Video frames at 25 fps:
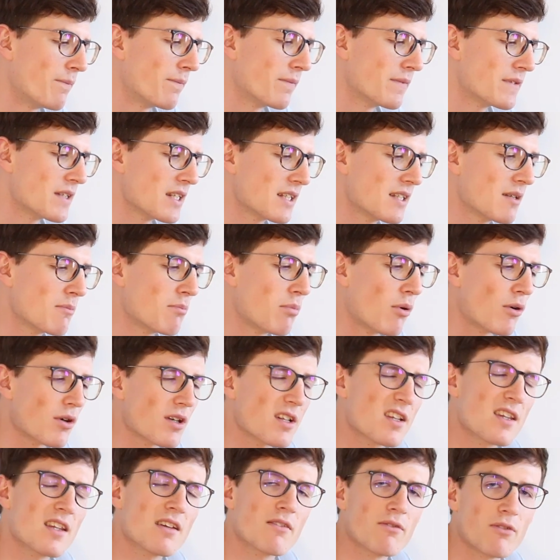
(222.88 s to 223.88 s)
just an
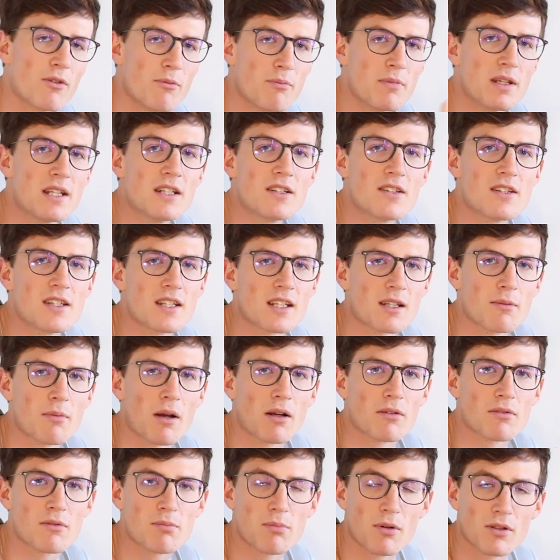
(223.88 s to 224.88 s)
important thing for me to think
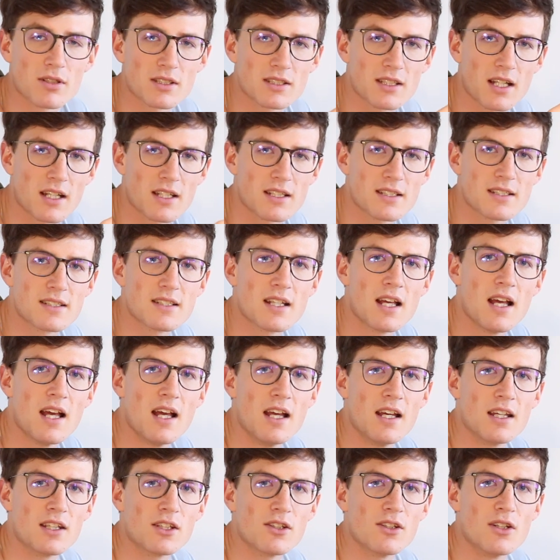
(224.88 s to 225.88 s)
about bonsai is
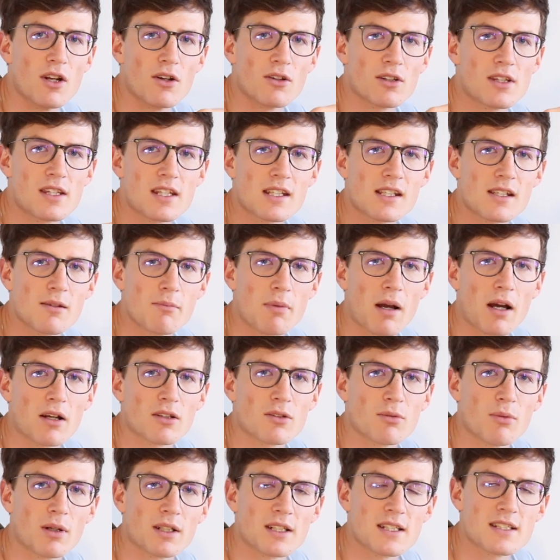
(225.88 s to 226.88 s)
you don't think
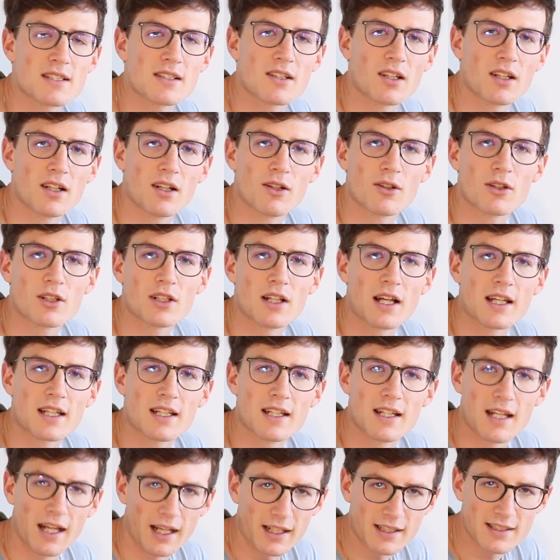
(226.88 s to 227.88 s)
about what it's going to look like
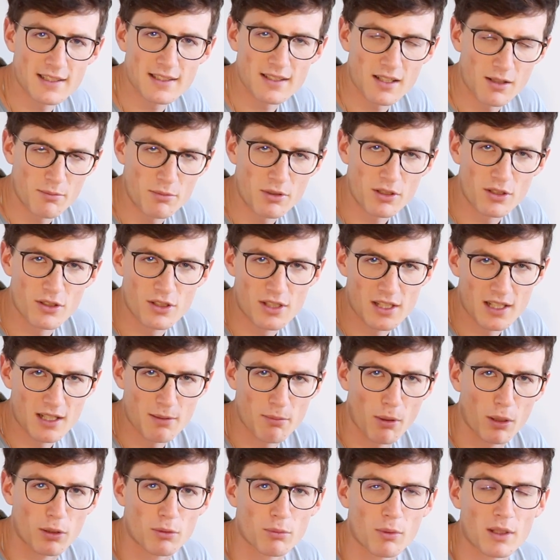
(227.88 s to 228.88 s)
next summer, you think
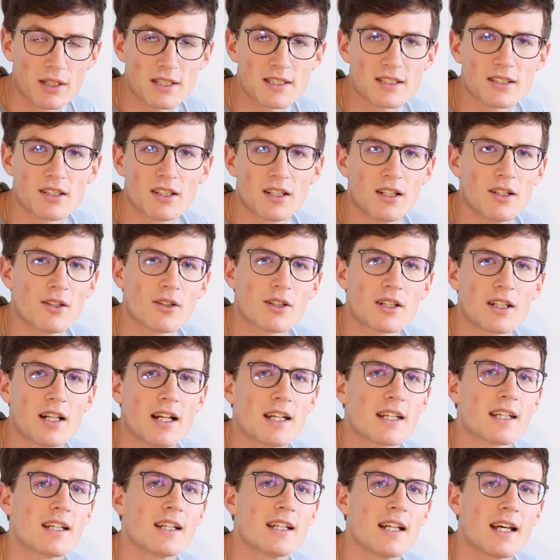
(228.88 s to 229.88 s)
about what it's going to look
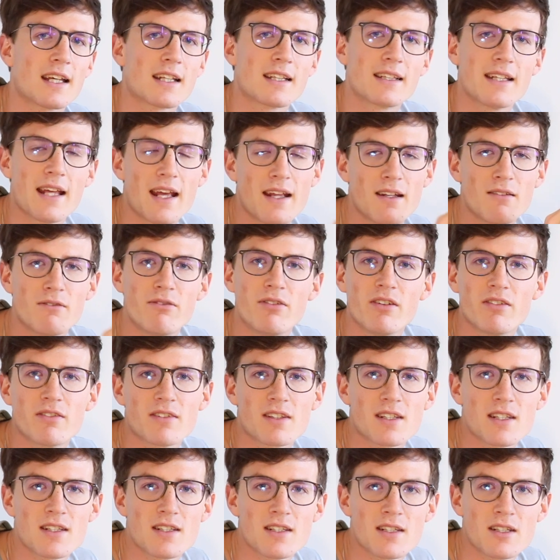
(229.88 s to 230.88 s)
like in like
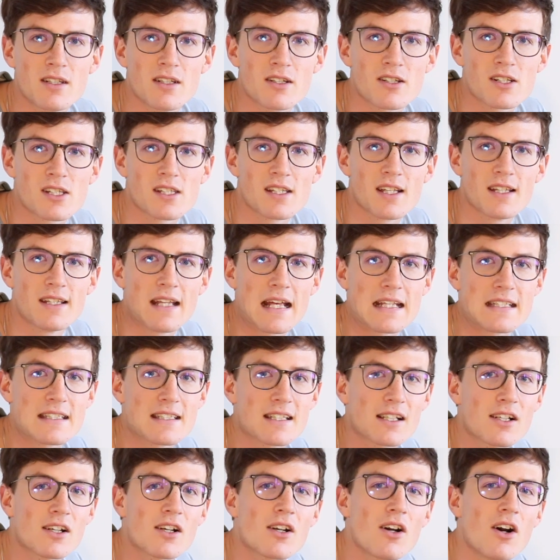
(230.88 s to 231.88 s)
10-15 years. And that's
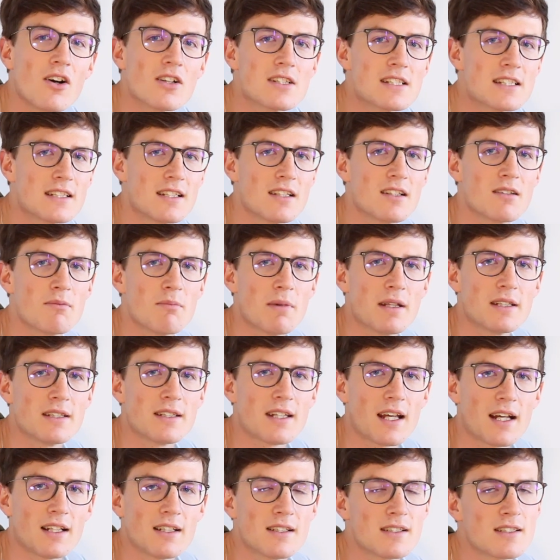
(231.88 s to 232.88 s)
the constant
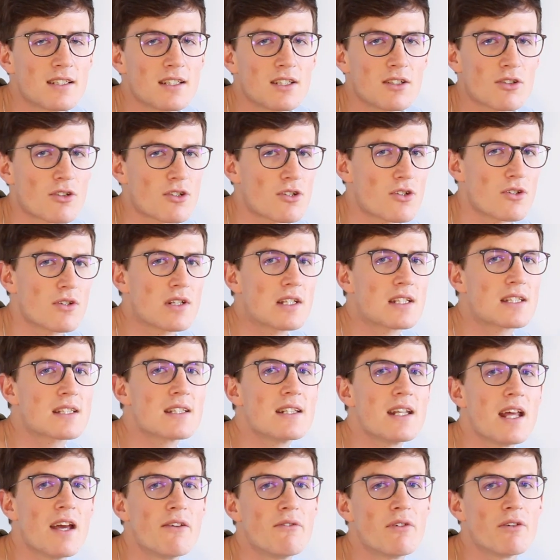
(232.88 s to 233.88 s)
mentality. Your tree is
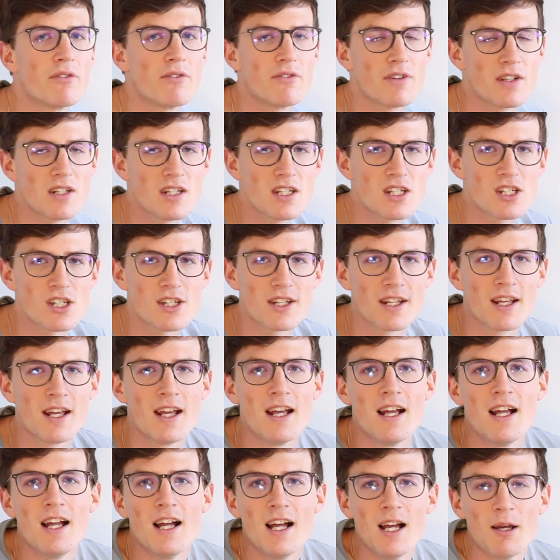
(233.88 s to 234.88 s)
never finished
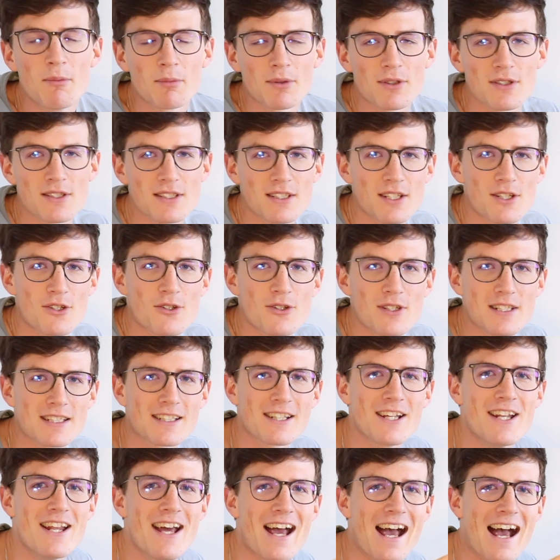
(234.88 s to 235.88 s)
because the tree is
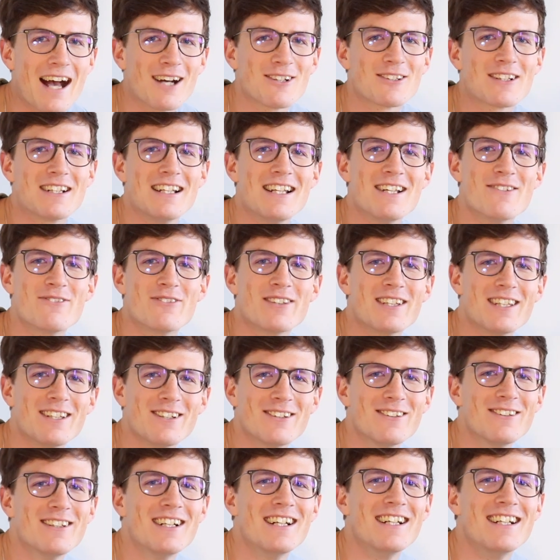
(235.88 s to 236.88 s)
going to outlive
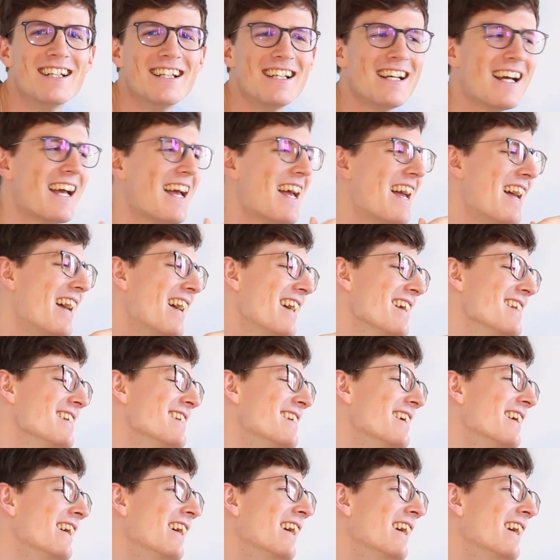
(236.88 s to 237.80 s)
you. And